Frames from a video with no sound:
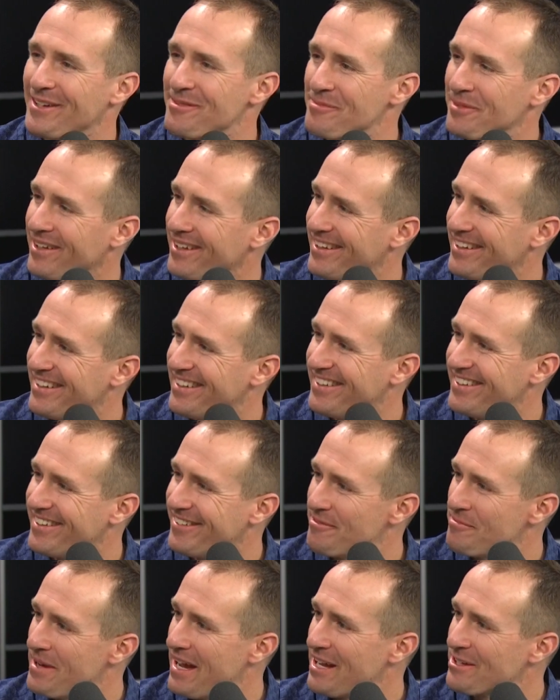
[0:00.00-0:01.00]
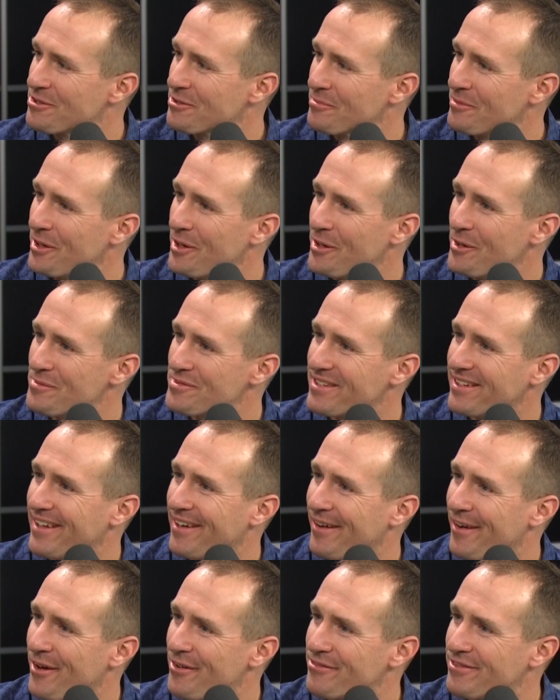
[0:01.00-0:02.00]
ability of Patrick Mahomes and
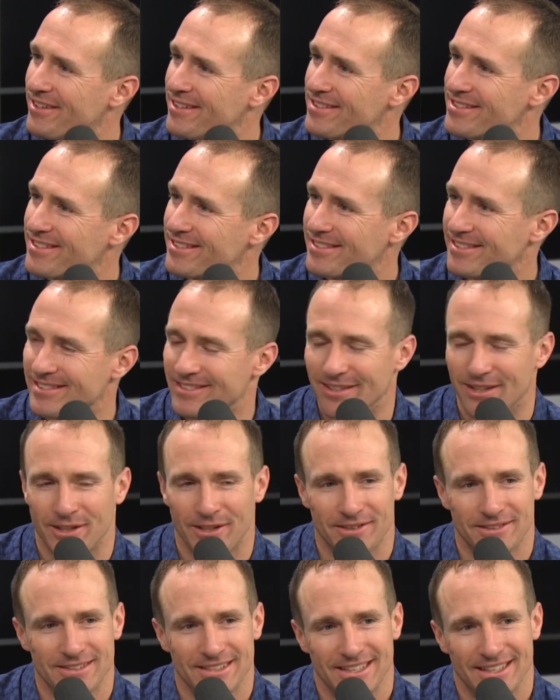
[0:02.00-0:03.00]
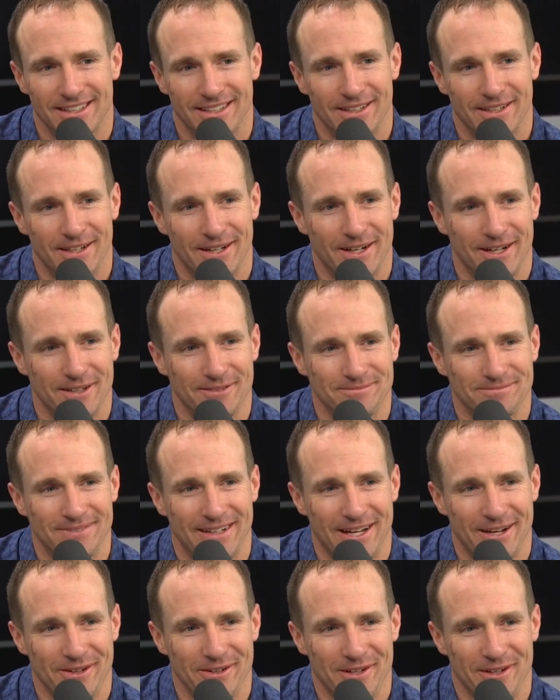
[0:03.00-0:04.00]
right. his offense. So um,
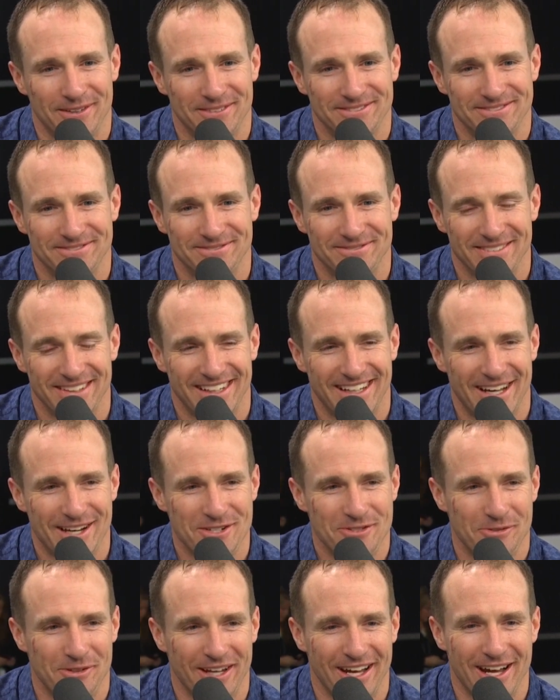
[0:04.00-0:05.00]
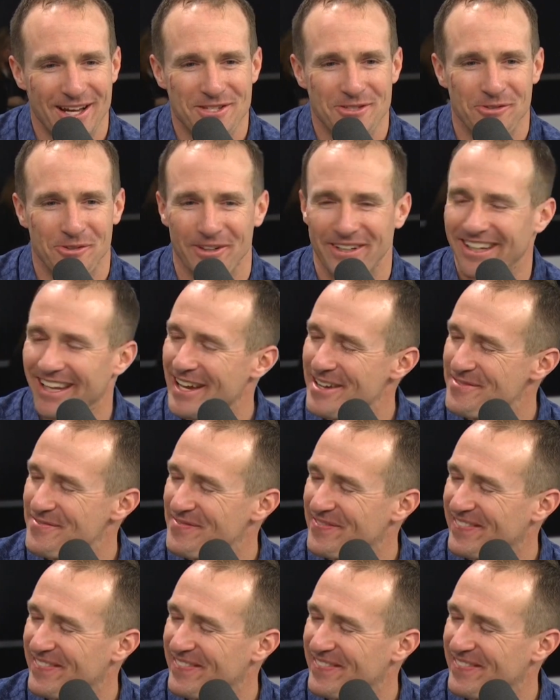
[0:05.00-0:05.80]
I don't know. I just want a high scoring game.